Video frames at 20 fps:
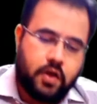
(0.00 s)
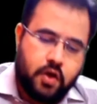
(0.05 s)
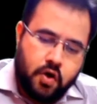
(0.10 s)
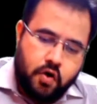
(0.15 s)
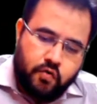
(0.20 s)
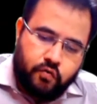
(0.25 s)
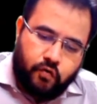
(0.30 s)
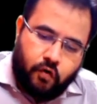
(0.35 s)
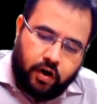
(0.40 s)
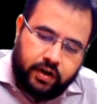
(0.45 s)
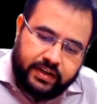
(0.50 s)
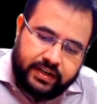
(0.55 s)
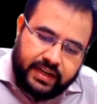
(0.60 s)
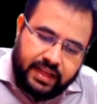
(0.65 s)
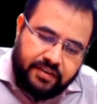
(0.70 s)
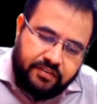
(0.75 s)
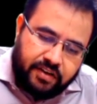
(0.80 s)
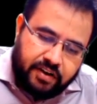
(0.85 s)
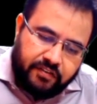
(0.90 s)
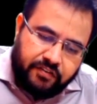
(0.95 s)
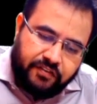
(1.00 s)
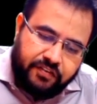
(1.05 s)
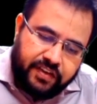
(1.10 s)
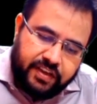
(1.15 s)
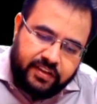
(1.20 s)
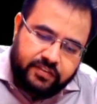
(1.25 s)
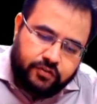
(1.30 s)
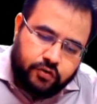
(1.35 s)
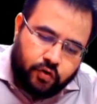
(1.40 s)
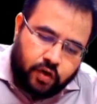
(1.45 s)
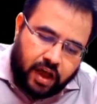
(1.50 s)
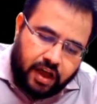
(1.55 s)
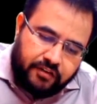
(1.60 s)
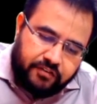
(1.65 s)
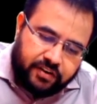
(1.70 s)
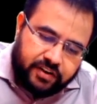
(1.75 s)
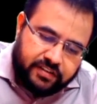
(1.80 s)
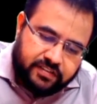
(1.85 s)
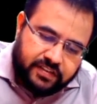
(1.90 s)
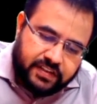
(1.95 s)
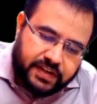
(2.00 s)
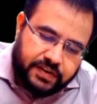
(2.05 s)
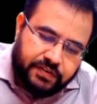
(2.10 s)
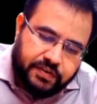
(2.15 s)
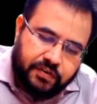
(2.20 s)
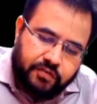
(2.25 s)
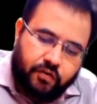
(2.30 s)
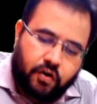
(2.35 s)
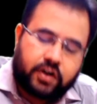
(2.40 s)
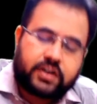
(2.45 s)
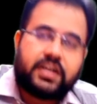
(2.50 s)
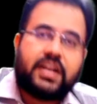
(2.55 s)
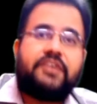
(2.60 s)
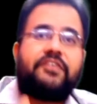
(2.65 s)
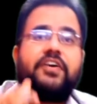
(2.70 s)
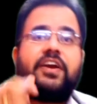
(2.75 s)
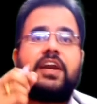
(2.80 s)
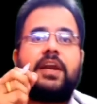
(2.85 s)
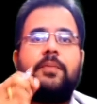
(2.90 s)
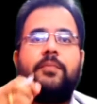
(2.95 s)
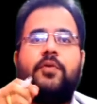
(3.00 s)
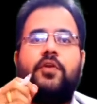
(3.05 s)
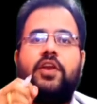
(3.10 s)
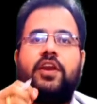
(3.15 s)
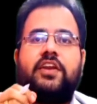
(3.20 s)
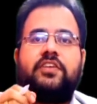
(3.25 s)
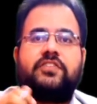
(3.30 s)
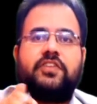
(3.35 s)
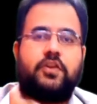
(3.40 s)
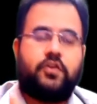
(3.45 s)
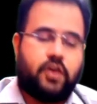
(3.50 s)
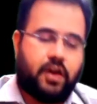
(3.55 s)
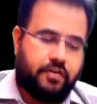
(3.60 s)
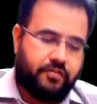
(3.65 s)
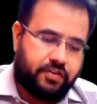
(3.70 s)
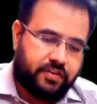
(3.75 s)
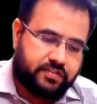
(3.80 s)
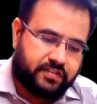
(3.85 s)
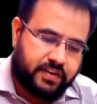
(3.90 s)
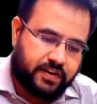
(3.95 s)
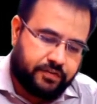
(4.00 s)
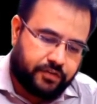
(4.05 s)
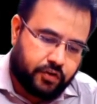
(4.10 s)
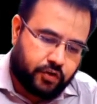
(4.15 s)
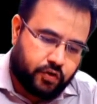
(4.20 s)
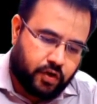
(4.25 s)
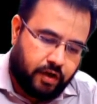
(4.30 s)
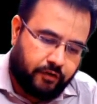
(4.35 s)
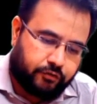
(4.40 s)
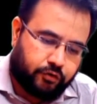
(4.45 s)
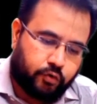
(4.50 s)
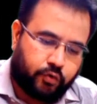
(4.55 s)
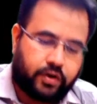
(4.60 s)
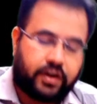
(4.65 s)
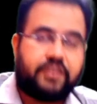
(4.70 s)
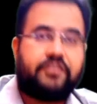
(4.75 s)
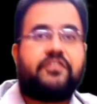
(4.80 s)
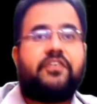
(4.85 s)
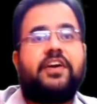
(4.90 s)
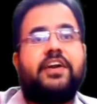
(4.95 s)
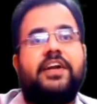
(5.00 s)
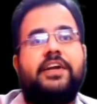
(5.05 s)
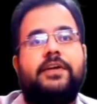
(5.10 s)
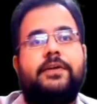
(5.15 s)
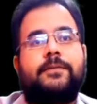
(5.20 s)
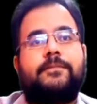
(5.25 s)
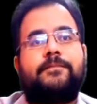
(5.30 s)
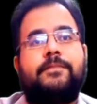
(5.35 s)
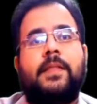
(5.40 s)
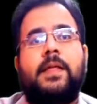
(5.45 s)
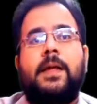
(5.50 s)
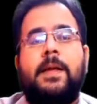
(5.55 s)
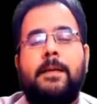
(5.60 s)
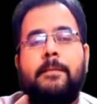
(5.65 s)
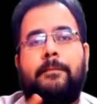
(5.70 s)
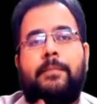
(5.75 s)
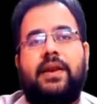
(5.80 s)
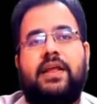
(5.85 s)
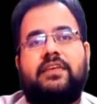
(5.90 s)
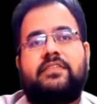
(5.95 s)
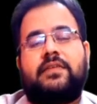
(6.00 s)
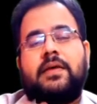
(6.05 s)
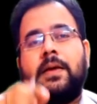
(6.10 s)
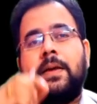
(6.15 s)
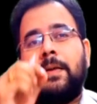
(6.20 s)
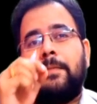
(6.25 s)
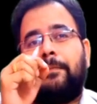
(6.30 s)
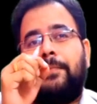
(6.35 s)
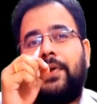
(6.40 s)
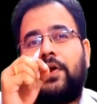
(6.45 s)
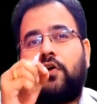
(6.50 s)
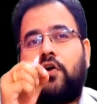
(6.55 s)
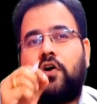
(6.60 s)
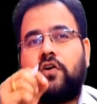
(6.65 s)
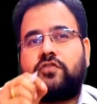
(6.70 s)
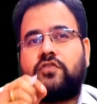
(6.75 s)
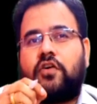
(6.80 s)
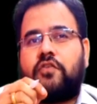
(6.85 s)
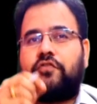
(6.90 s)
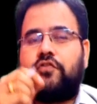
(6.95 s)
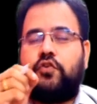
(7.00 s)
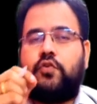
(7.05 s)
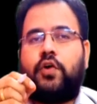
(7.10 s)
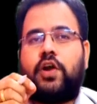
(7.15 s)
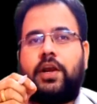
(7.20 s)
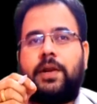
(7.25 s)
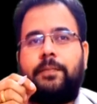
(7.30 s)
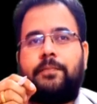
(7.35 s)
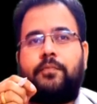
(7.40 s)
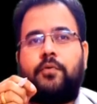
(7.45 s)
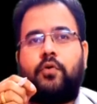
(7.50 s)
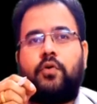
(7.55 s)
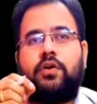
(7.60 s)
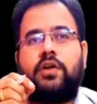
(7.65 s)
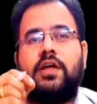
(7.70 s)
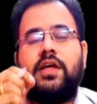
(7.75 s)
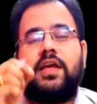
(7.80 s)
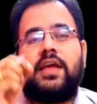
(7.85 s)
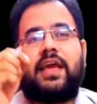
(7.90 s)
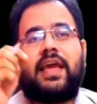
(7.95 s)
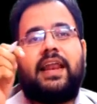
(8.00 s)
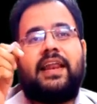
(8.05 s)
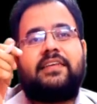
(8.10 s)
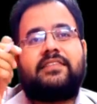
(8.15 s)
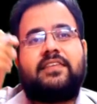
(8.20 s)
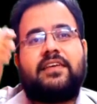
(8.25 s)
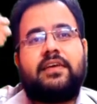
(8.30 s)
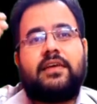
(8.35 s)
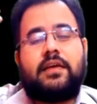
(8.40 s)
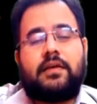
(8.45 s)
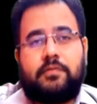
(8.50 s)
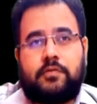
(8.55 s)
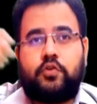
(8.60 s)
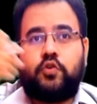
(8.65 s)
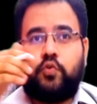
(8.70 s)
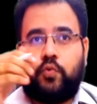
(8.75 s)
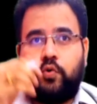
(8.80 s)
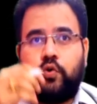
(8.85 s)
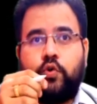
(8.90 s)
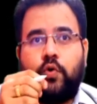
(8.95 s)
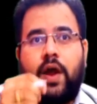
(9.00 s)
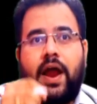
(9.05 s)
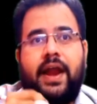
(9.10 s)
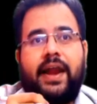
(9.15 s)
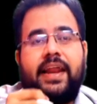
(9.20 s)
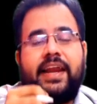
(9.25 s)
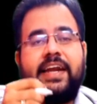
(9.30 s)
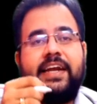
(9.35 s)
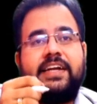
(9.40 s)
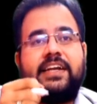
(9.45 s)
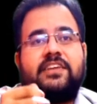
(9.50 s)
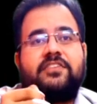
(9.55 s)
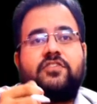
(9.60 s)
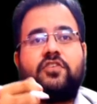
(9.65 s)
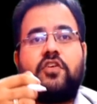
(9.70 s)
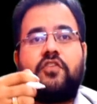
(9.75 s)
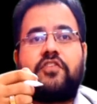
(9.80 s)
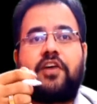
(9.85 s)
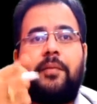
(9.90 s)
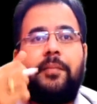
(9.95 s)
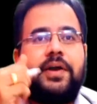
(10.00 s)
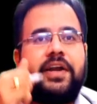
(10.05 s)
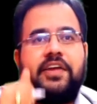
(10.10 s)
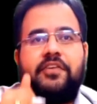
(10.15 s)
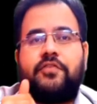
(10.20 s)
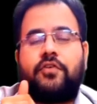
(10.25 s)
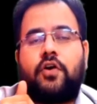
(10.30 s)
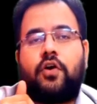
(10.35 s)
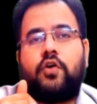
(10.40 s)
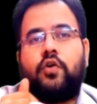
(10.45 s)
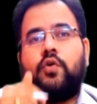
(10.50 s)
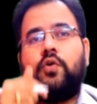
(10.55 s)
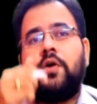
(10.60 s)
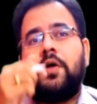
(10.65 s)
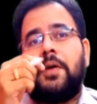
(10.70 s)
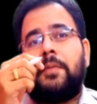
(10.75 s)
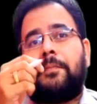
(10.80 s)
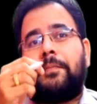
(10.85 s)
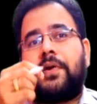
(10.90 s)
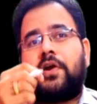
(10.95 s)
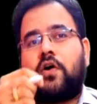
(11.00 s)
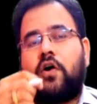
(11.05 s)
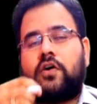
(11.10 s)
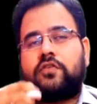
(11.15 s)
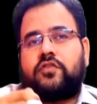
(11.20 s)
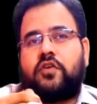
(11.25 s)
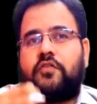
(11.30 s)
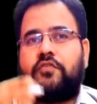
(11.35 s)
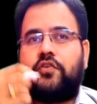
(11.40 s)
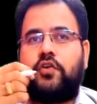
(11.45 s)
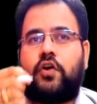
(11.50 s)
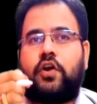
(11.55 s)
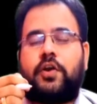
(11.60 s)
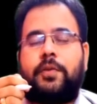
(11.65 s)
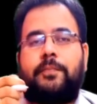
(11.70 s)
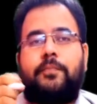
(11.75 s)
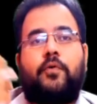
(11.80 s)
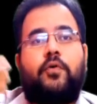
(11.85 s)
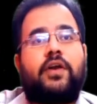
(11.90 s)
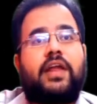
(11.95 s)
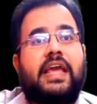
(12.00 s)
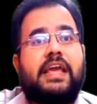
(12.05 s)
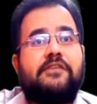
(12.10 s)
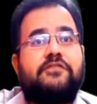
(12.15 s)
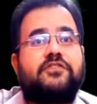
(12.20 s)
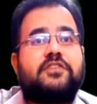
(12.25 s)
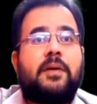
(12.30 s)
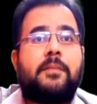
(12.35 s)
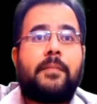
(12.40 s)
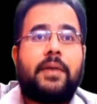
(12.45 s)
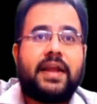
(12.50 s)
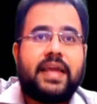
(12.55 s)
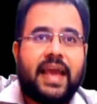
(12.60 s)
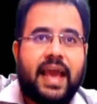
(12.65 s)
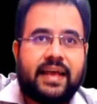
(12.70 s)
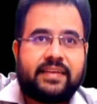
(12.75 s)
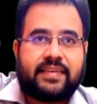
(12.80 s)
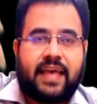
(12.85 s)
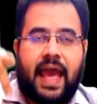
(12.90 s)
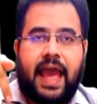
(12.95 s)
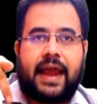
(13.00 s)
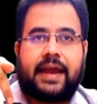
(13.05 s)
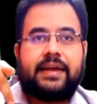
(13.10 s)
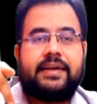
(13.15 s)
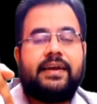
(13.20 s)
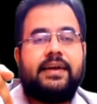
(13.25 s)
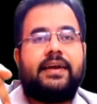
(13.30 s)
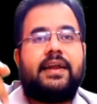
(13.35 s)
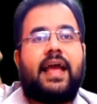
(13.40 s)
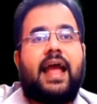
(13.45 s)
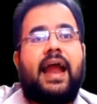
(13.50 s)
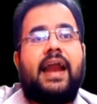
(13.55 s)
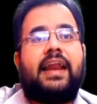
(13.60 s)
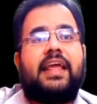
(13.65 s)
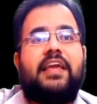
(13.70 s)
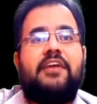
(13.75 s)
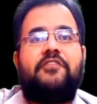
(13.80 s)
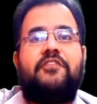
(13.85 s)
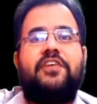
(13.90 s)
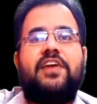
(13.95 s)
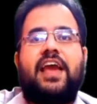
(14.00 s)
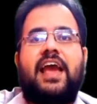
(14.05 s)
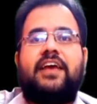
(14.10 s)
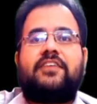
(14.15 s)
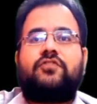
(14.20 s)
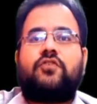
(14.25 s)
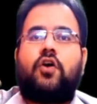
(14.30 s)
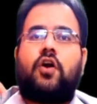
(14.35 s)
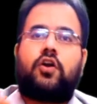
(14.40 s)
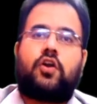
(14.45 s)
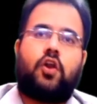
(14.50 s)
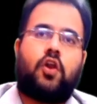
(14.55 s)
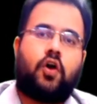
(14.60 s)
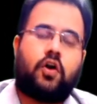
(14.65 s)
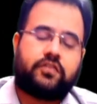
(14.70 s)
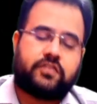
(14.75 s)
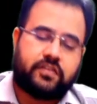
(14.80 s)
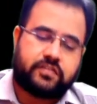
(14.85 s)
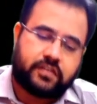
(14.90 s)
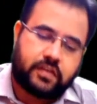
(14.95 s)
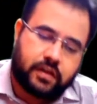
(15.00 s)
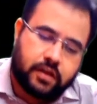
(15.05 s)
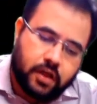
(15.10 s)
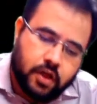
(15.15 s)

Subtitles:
Whatever fees you have received, whatever remuneration you have received, you have to refund it. Plus, because of your report, can I say you had an intention of committing fraud, no? Because of your report, if somebody has acted and if he has got losses, sir,